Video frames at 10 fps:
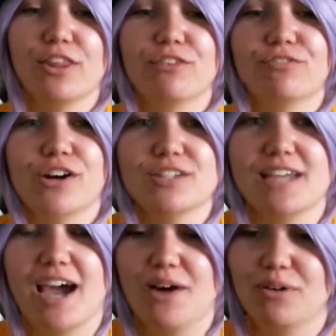the first
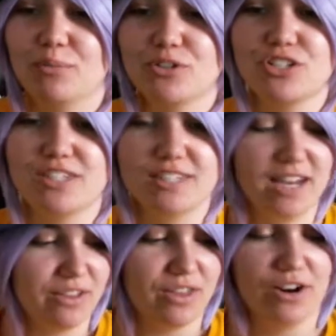hour, we're just
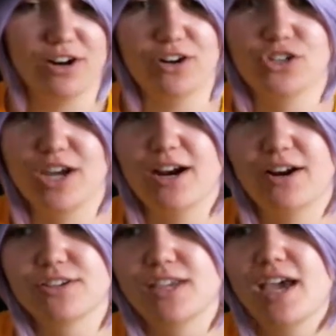sitting there in our
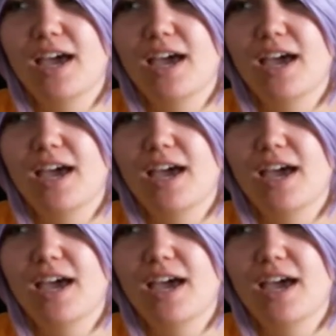chairs,